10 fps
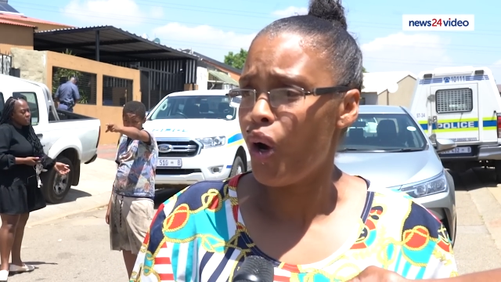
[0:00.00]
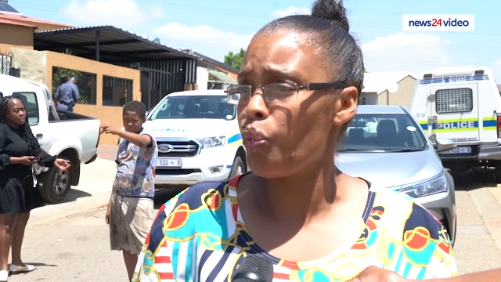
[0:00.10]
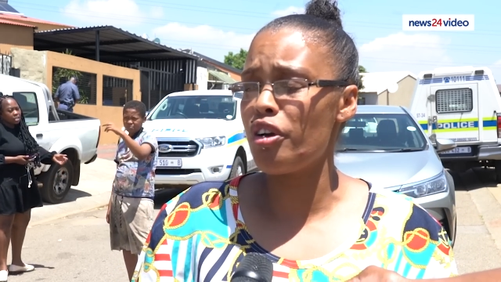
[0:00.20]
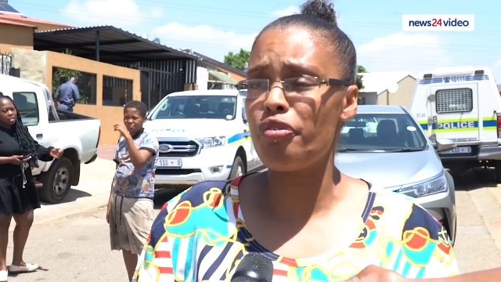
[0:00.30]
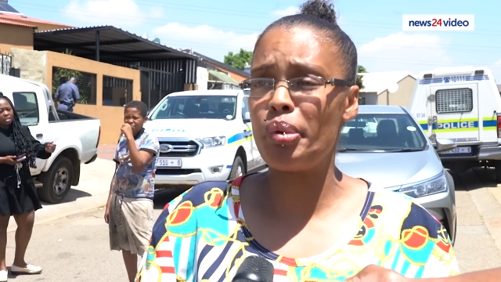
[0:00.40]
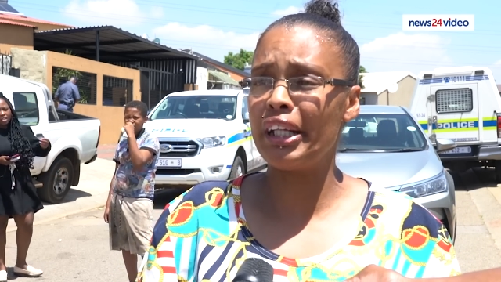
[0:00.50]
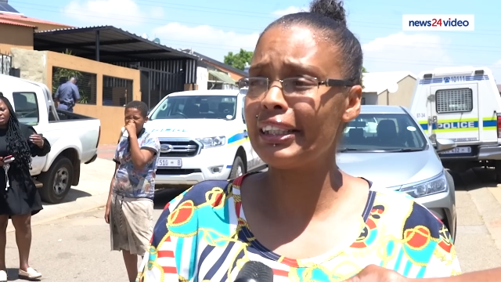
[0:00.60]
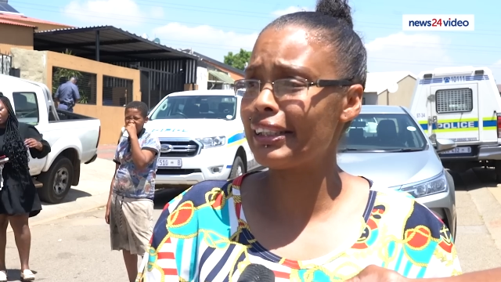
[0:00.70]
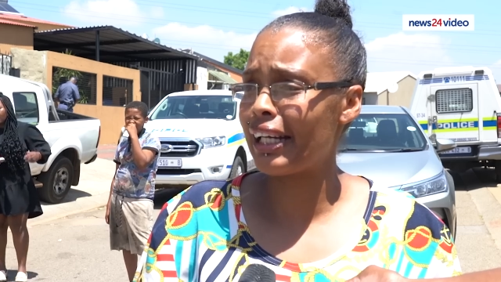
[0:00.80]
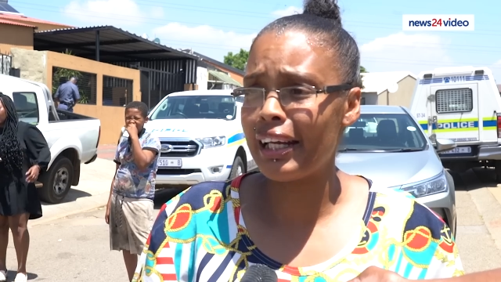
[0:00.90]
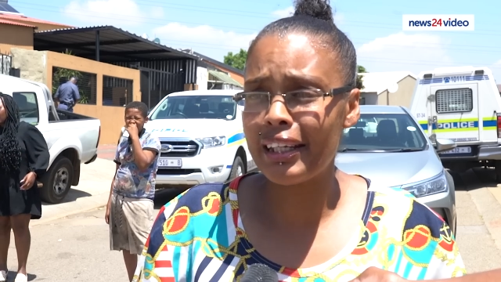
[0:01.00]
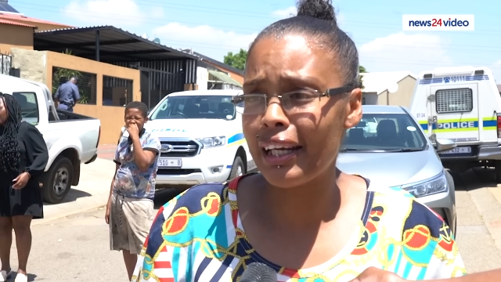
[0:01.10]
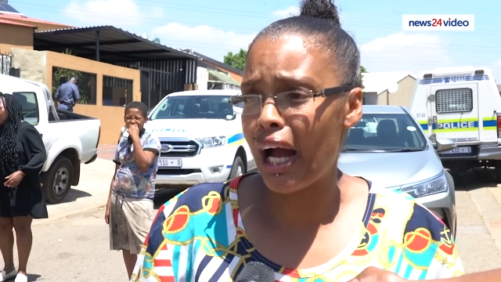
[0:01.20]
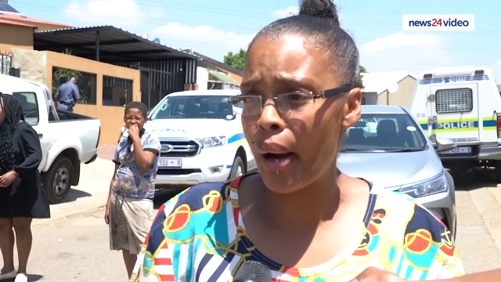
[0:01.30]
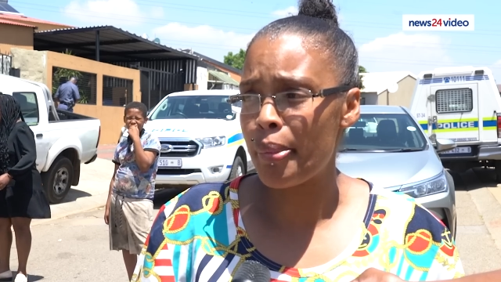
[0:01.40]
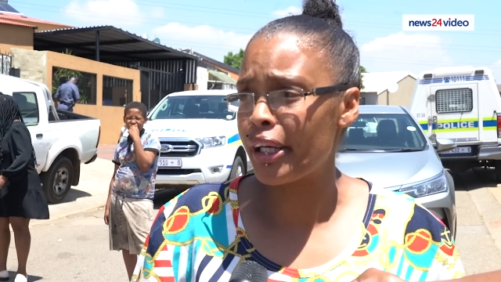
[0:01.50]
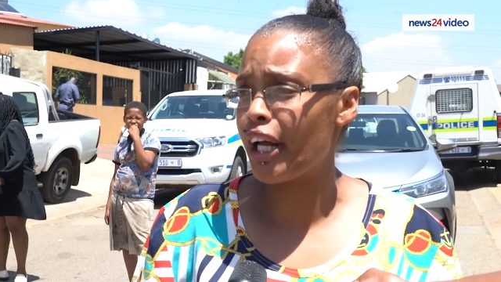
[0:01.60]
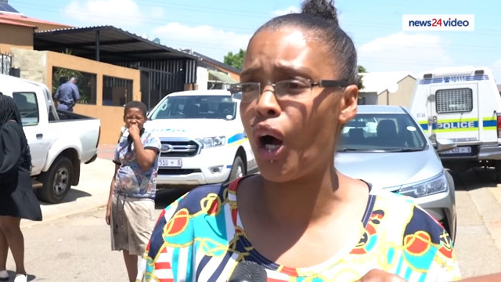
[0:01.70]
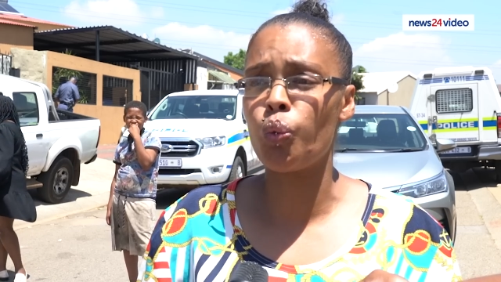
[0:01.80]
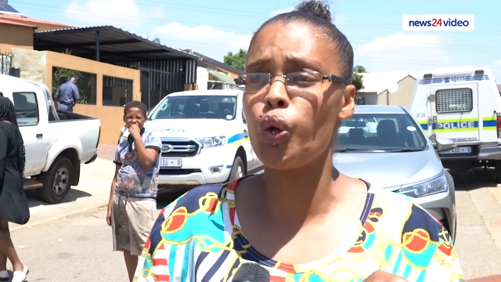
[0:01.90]
We've been striking up and
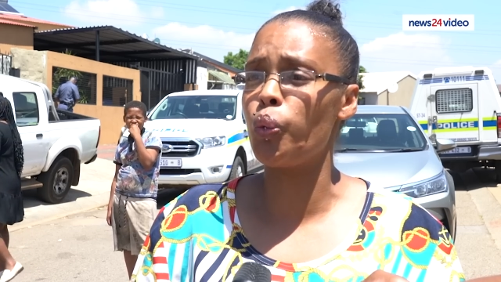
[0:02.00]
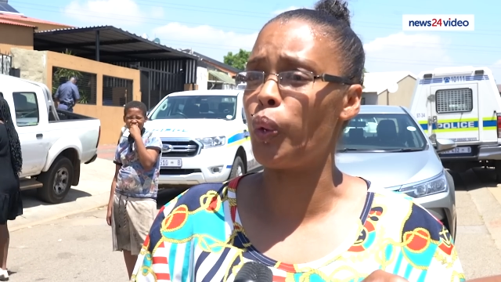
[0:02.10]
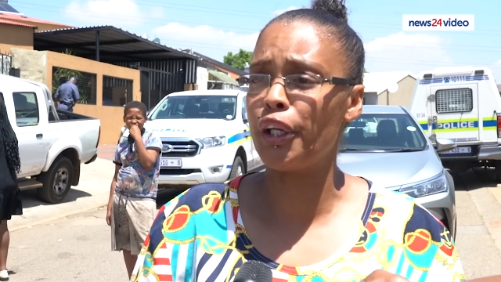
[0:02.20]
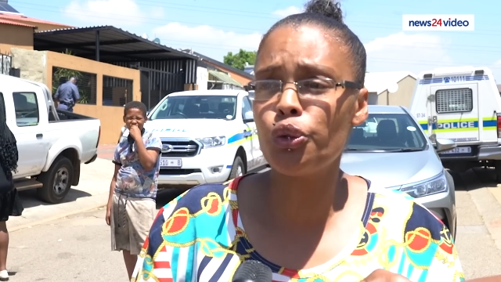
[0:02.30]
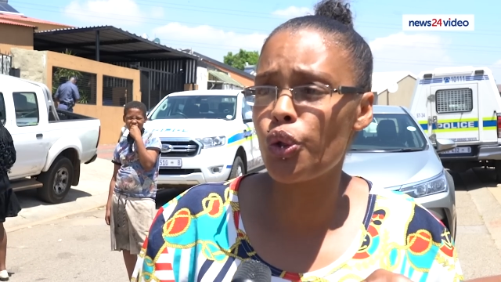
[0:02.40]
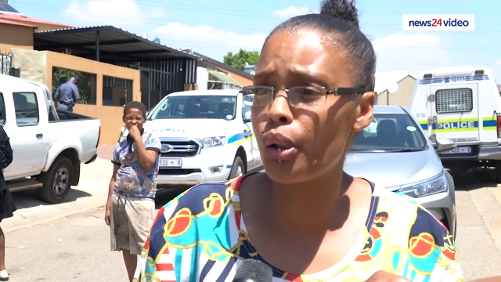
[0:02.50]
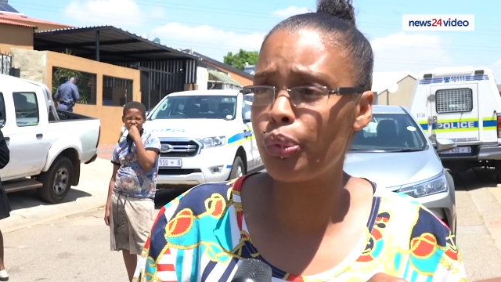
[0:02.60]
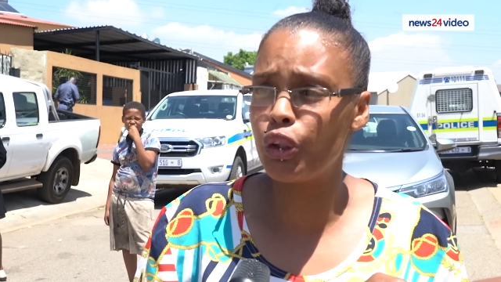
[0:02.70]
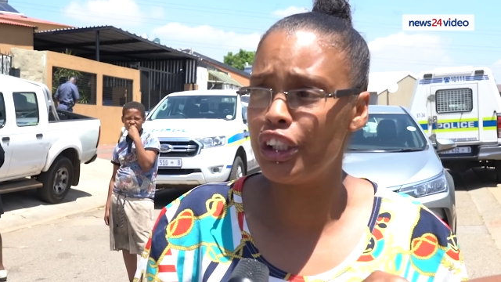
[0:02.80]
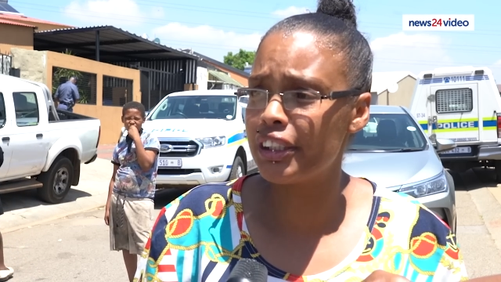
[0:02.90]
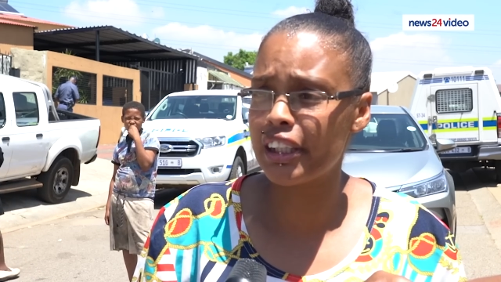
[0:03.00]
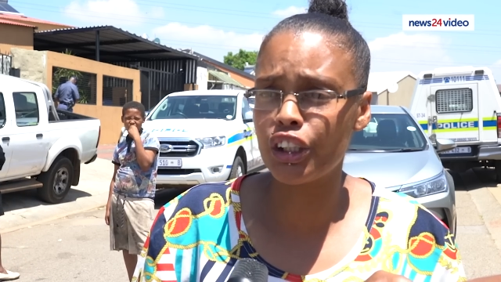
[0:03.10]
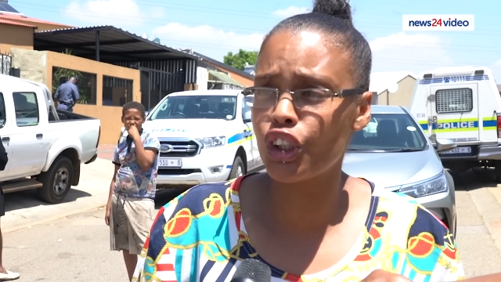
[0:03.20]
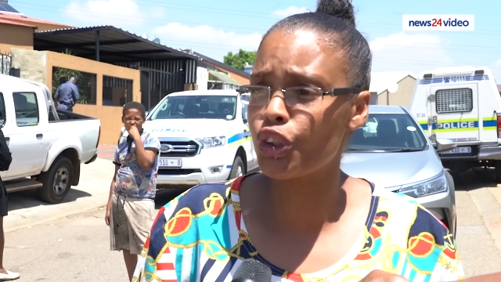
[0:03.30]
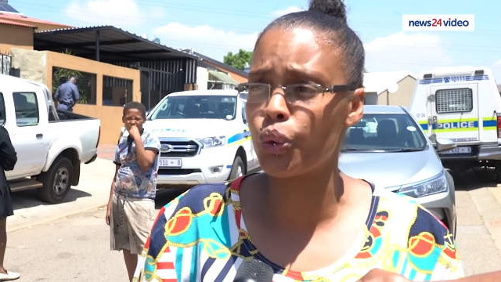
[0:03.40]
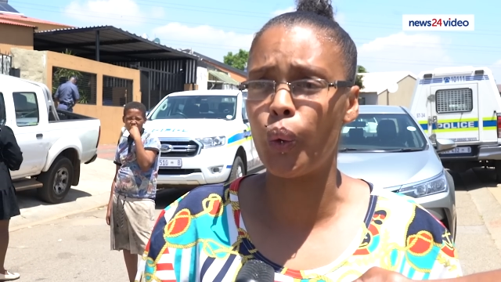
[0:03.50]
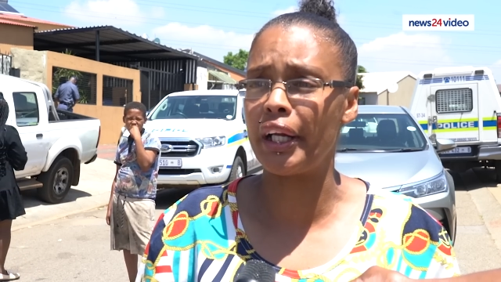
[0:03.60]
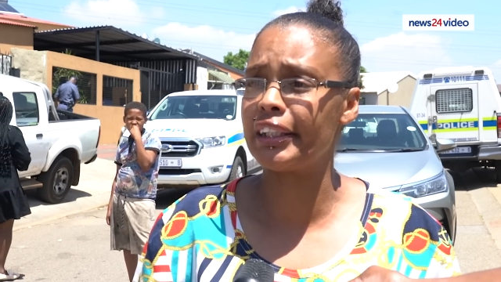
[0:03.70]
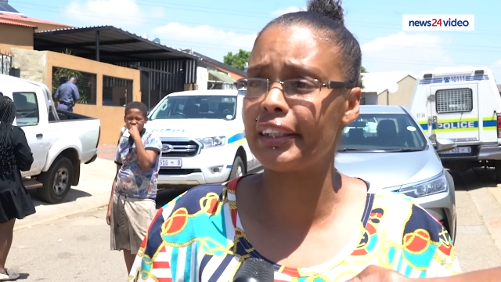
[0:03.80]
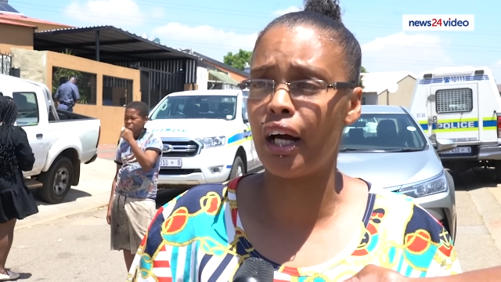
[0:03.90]
down. We went to the police station to go
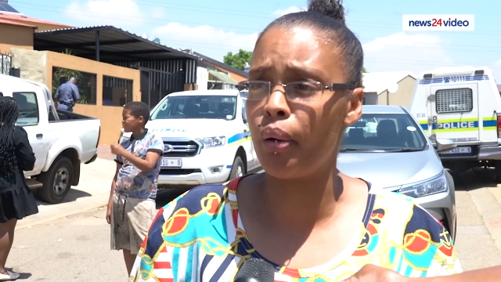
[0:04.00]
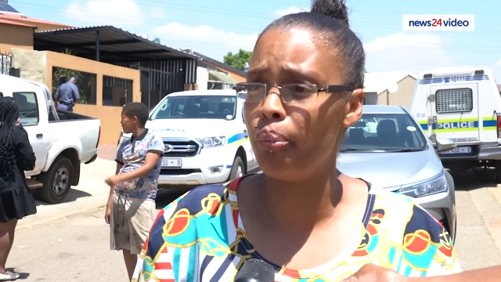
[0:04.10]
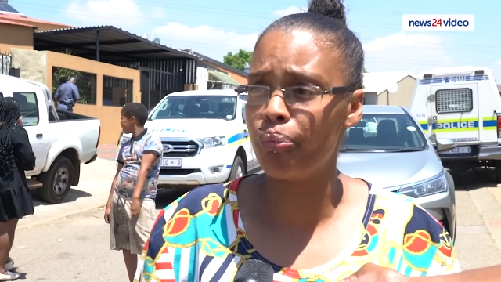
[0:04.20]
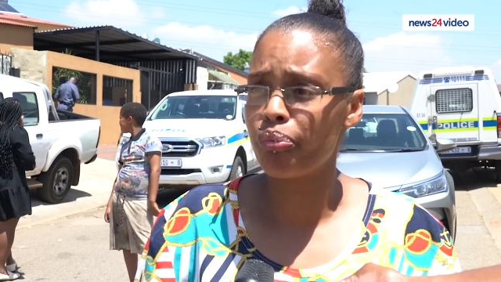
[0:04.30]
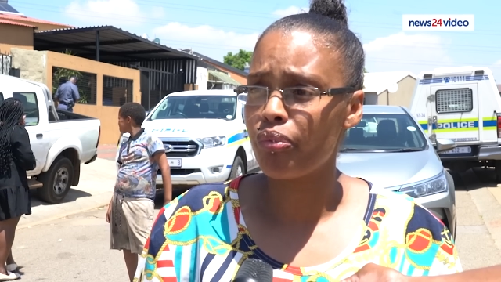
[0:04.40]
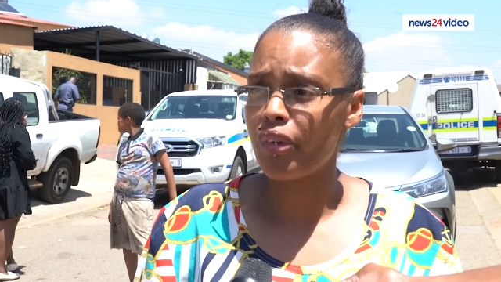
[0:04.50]
and